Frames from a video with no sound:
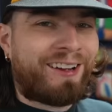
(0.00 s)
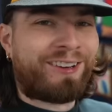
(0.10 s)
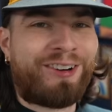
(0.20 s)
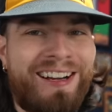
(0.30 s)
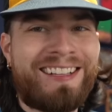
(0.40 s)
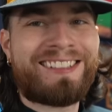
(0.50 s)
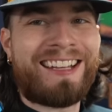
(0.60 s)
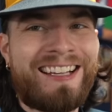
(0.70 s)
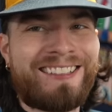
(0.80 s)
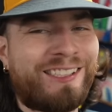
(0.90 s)
Greetings,
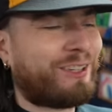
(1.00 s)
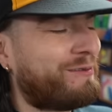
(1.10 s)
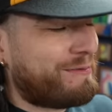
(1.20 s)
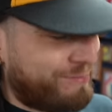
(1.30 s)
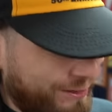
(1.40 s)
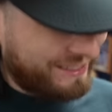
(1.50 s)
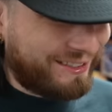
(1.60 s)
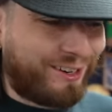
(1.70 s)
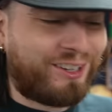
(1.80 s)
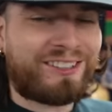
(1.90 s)
ladies and gentlemen, boys and
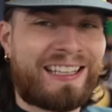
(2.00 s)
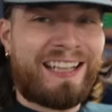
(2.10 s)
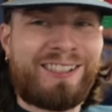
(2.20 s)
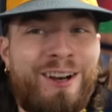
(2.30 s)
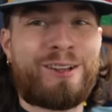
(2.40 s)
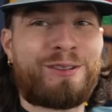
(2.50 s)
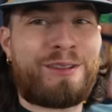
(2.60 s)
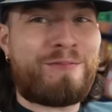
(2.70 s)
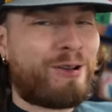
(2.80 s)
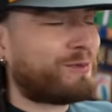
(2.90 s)
girls. It's your host with
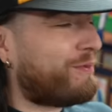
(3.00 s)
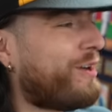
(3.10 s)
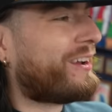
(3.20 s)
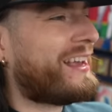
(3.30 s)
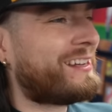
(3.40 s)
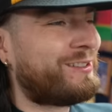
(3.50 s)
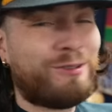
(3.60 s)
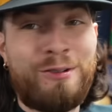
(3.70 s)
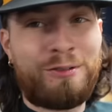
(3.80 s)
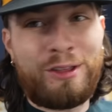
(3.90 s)
the most, Paul
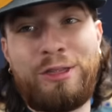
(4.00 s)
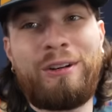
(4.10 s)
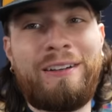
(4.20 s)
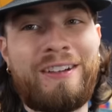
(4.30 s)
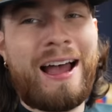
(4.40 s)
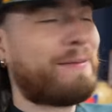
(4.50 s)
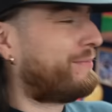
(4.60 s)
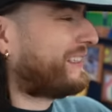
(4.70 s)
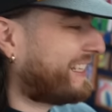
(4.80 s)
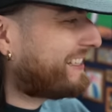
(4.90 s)
Cantu, the thrift god.
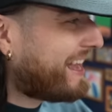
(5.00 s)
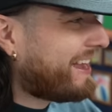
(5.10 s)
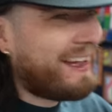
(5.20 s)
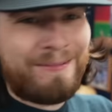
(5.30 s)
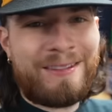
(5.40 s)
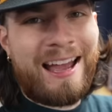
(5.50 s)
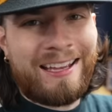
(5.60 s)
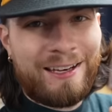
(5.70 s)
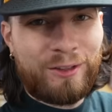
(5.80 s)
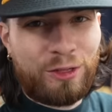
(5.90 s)
But today I'm not
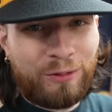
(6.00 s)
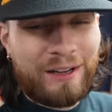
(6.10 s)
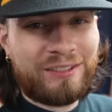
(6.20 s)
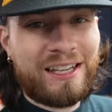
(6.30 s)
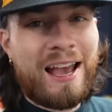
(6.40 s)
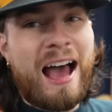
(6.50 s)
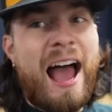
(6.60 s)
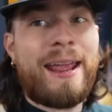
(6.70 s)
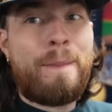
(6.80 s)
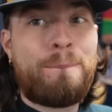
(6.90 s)
hitting thrifts.
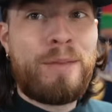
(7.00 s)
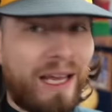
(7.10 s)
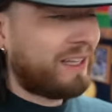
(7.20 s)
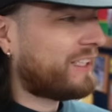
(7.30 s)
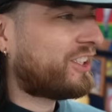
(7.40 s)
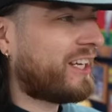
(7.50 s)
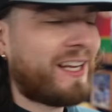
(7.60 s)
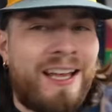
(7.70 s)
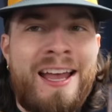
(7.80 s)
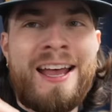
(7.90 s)
I am
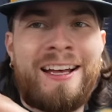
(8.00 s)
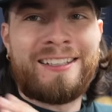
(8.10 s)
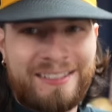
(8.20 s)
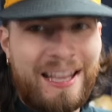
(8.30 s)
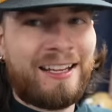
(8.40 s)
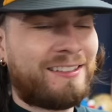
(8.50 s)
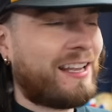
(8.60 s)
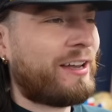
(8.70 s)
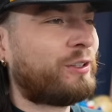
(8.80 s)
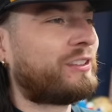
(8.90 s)
pillaging estate
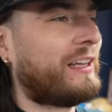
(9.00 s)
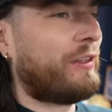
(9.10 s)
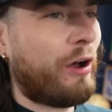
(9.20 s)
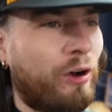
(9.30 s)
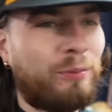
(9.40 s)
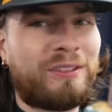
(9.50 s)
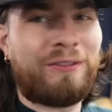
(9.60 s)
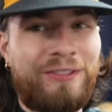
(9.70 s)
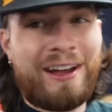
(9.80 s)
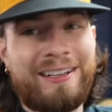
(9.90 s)
sales in the hopes
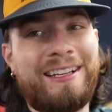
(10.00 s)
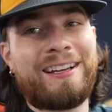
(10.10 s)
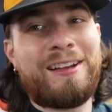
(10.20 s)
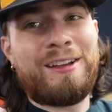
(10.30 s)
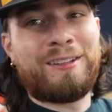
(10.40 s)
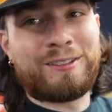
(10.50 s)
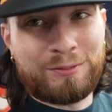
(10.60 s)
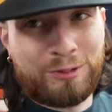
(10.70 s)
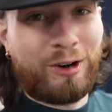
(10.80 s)
of finding some